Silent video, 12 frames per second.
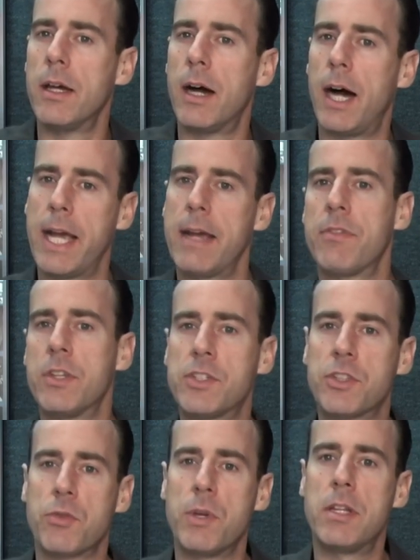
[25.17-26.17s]
I have
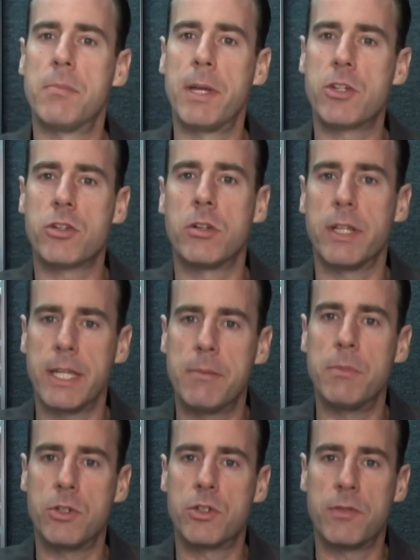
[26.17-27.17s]
this 3-dimensional
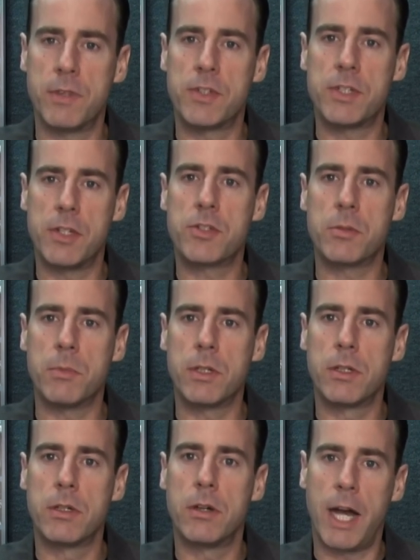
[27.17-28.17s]
image of this
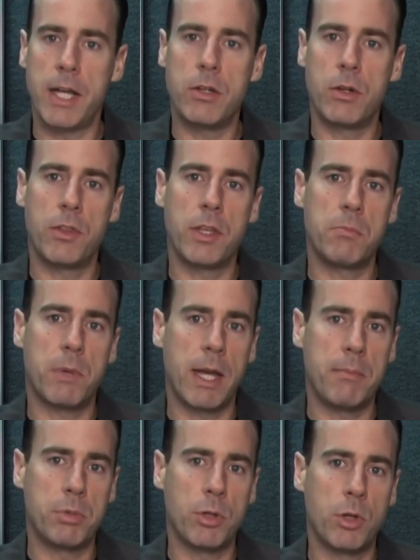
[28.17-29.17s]
instrument. I know that
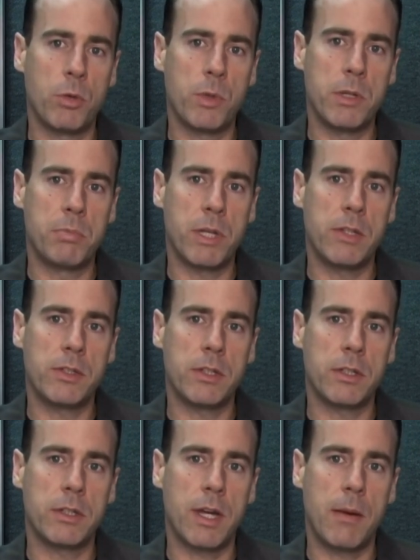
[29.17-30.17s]
my blow reed plate's on
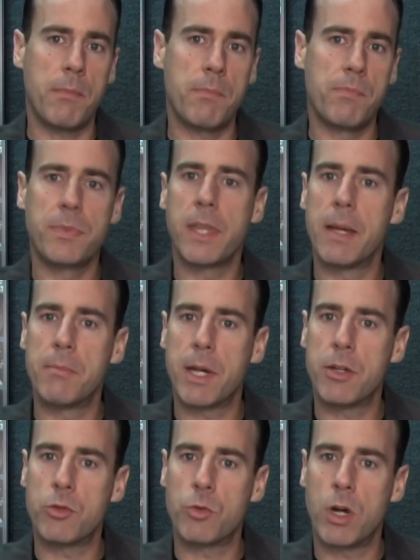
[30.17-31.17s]
the top and my
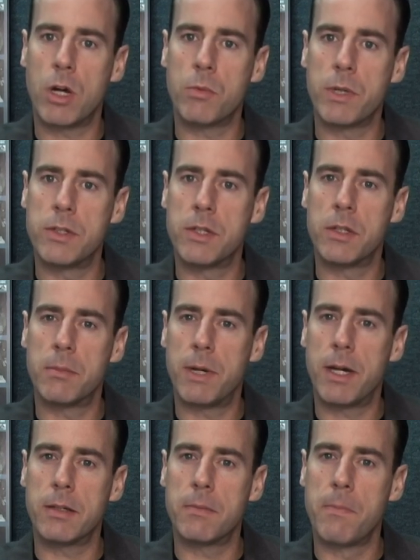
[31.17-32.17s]
draw reed's on the
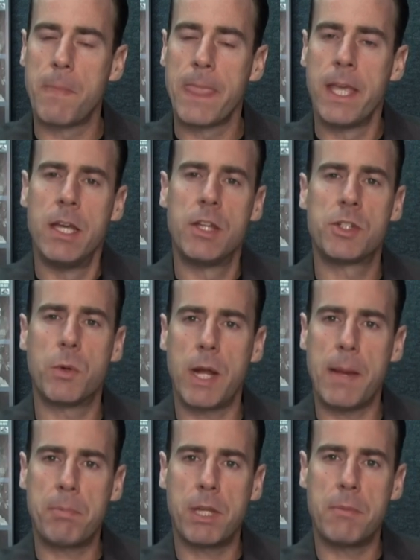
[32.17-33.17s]
bottom. So when
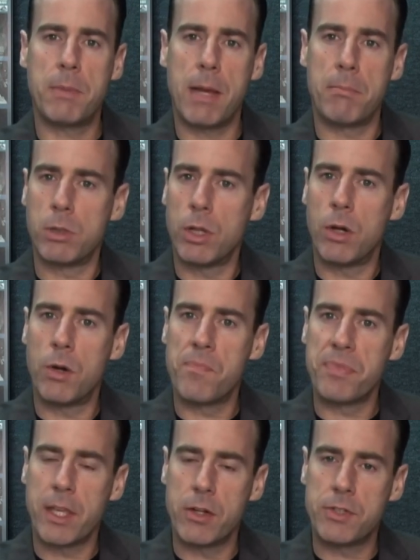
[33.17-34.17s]
I play my blow,
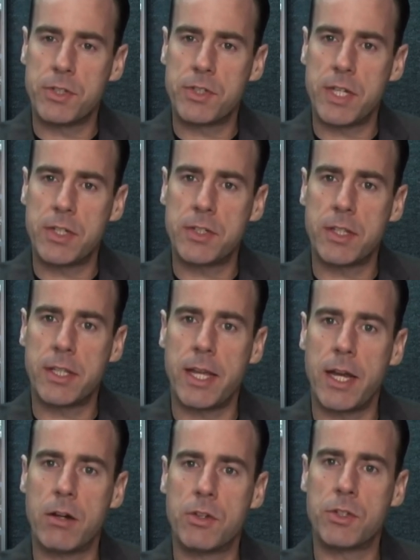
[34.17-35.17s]
there's a sense that the
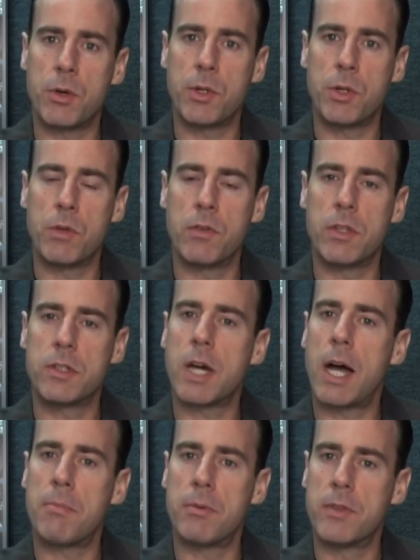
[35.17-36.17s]
air is going over the
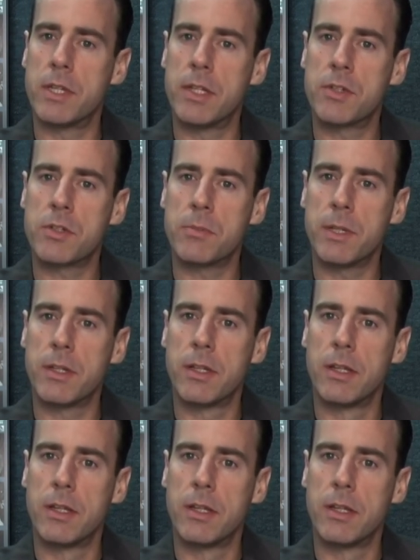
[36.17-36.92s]
top of the instrument.